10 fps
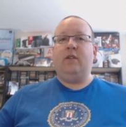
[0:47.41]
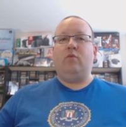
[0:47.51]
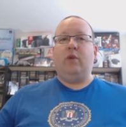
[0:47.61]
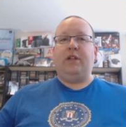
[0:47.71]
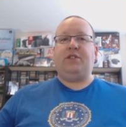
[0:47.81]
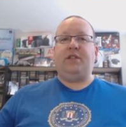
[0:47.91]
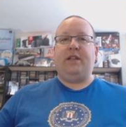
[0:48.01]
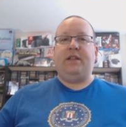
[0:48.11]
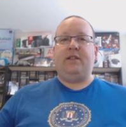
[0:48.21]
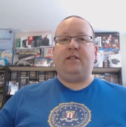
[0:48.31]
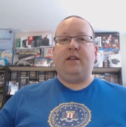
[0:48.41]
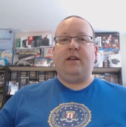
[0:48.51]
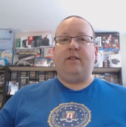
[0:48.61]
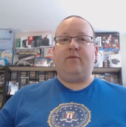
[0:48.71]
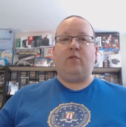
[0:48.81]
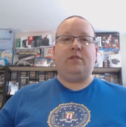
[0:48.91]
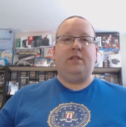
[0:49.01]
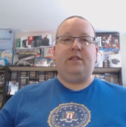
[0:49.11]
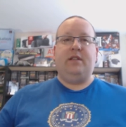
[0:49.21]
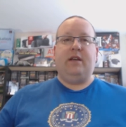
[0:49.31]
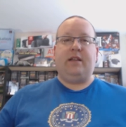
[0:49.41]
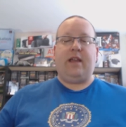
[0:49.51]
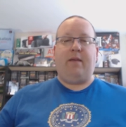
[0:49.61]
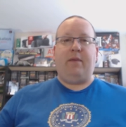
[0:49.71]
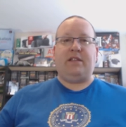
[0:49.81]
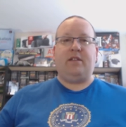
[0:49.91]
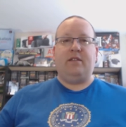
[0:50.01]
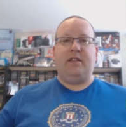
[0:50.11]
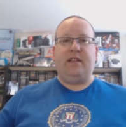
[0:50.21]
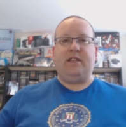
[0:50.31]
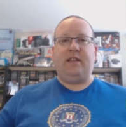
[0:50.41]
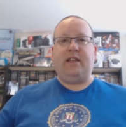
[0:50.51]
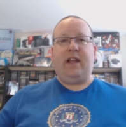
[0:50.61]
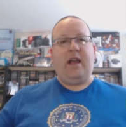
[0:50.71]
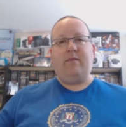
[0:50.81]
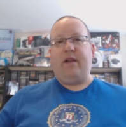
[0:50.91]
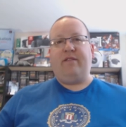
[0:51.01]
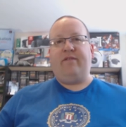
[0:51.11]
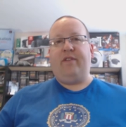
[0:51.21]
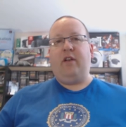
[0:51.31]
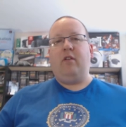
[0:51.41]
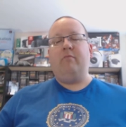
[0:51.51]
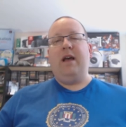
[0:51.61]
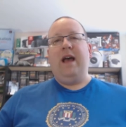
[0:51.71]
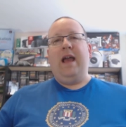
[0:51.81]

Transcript: which is, of course, a game based on the Disney animated film